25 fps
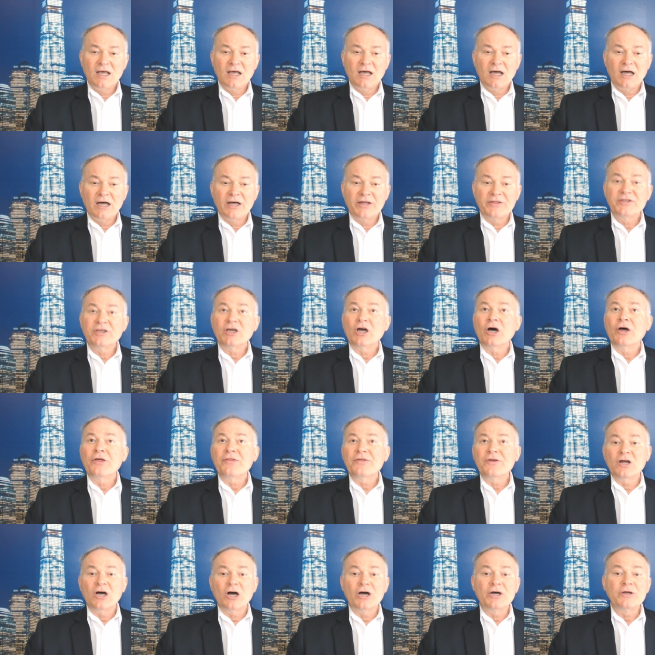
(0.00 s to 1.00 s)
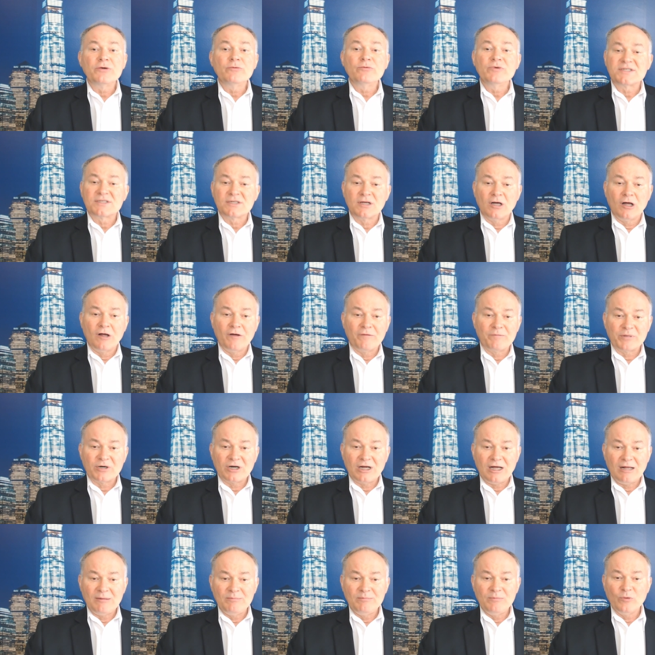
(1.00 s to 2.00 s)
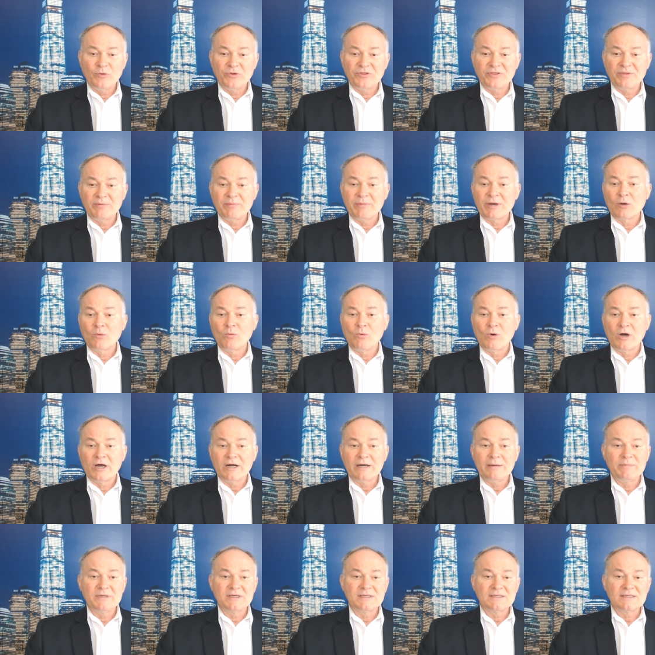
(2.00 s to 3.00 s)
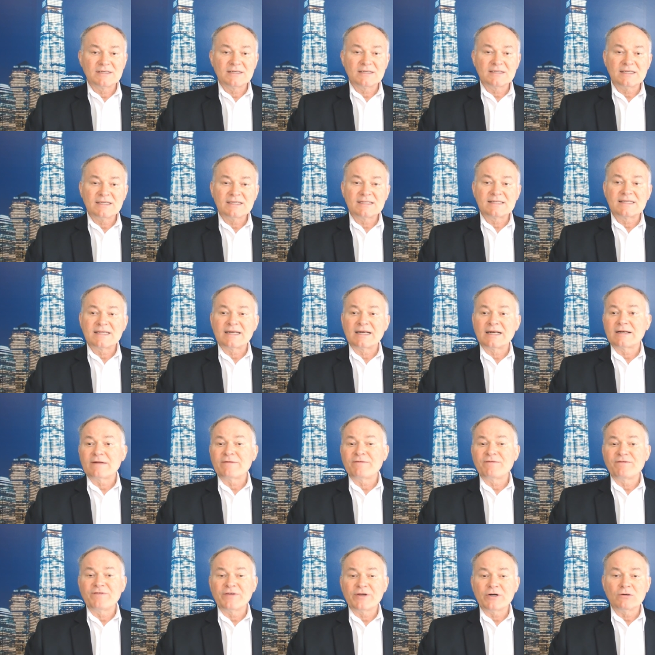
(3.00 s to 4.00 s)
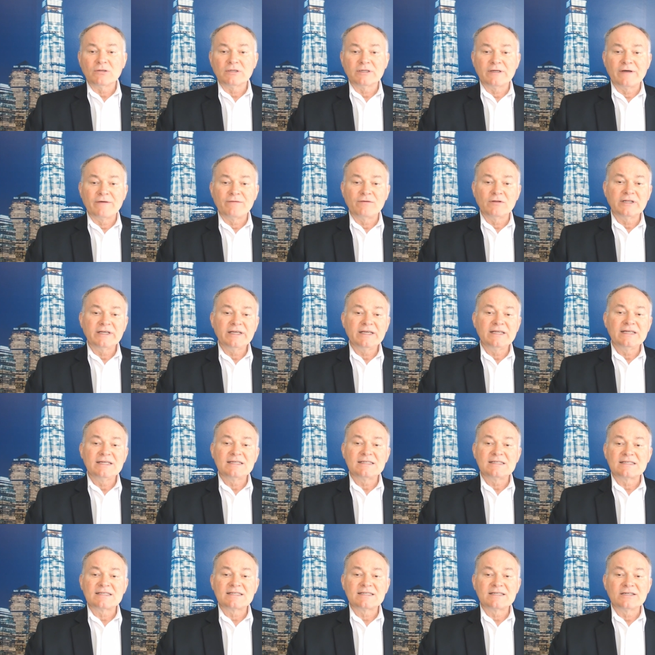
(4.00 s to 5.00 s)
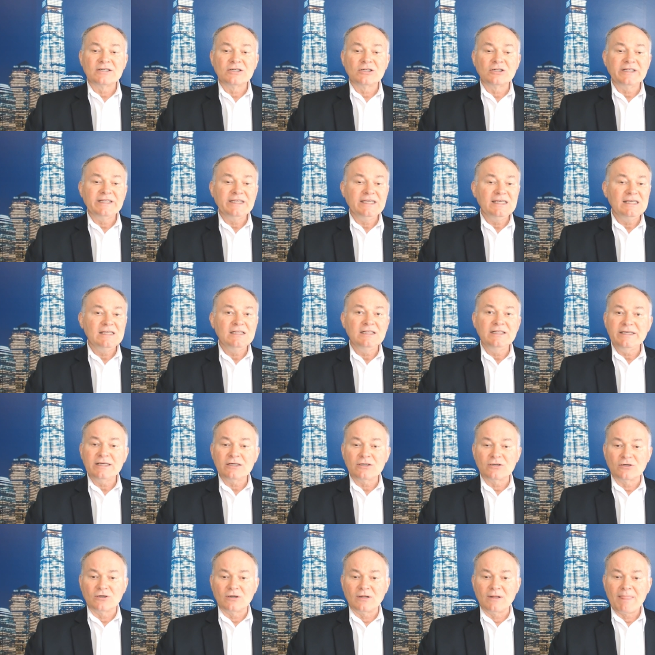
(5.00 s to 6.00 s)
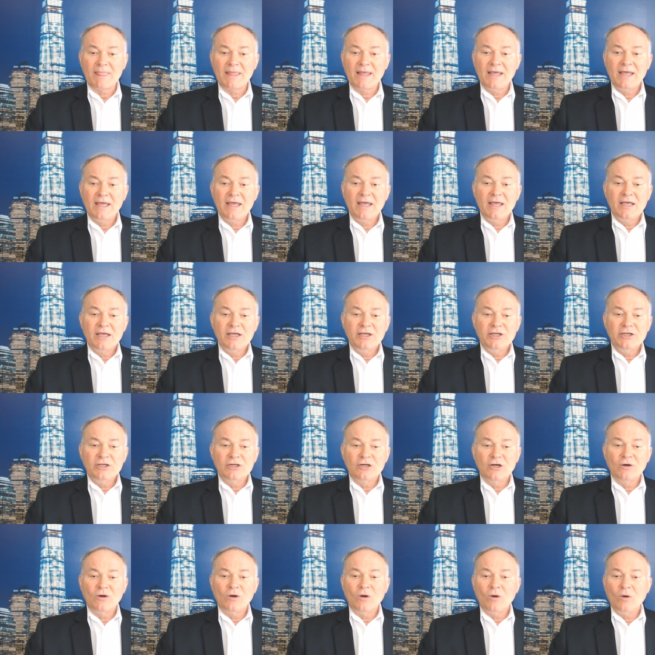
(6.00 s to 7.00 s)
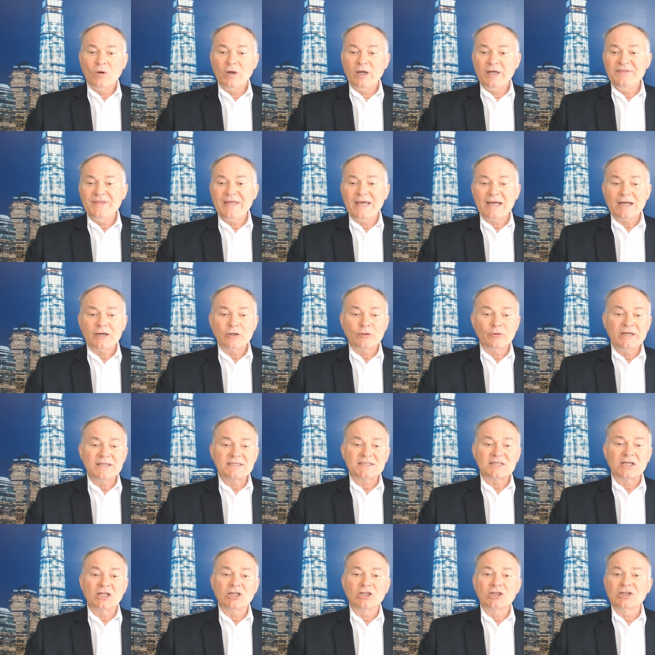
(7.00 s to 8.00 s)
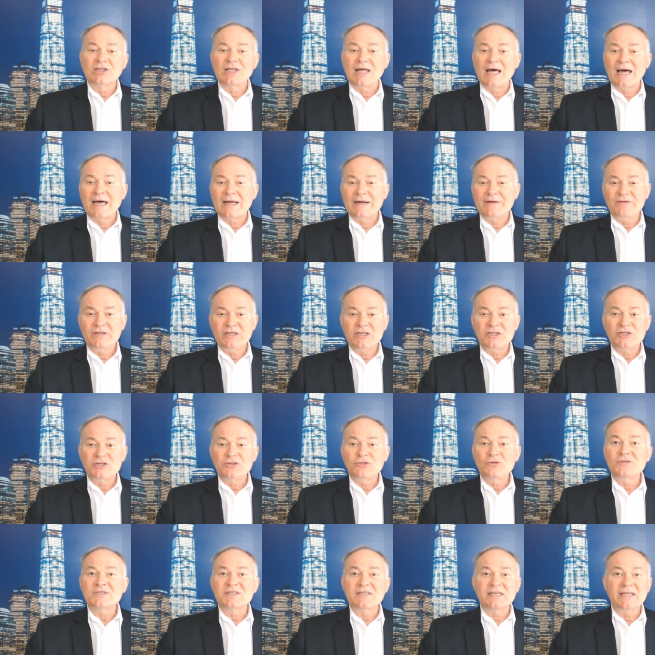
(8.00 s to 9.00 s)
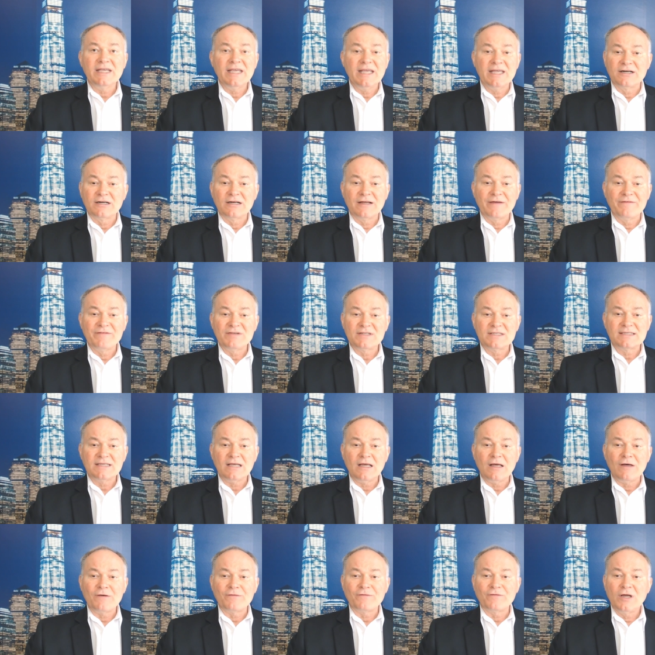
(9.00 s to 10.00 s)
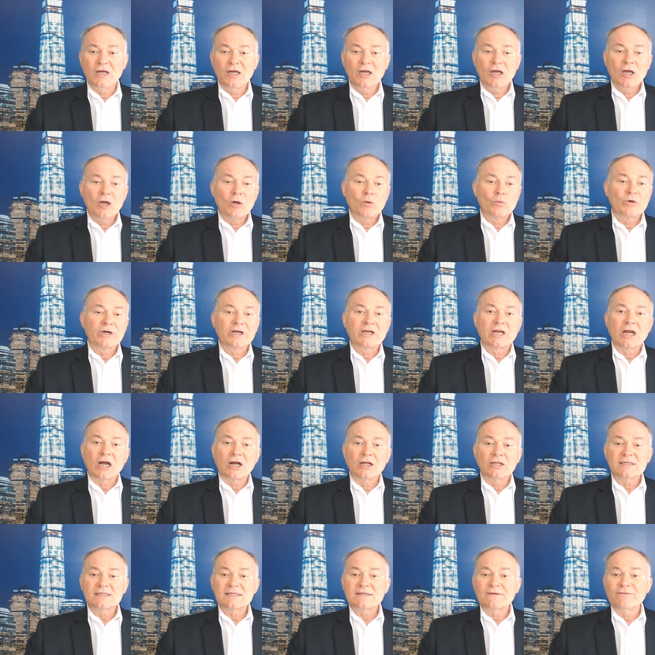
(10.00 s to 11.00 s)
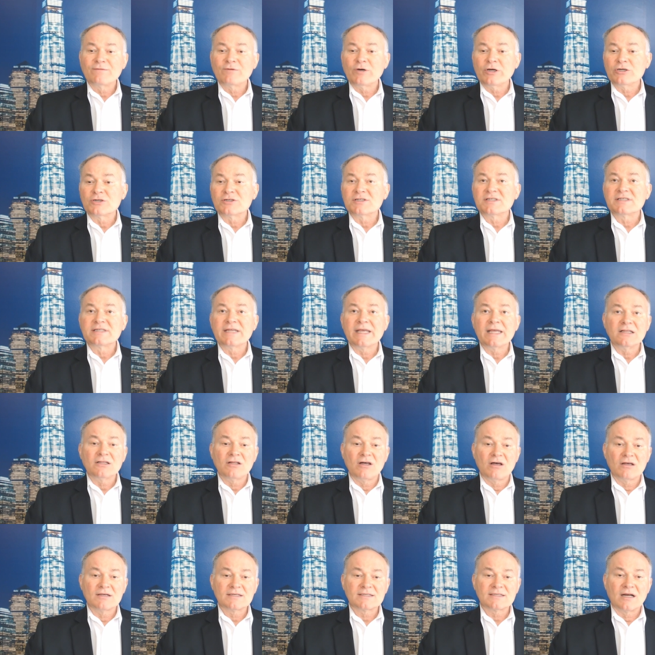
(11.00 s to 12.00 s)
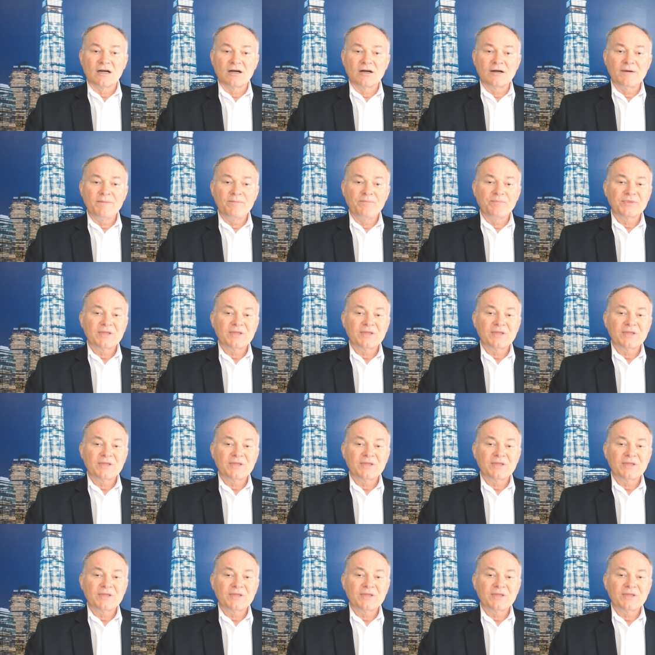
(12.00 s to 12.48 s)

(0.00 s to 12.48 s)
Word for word: Uh, the other unresolved problem with the marijuana business is that on a federal level, it is still illegal. You know, and that creates a lot of issues in and of itself. Regardless of what your state laws are,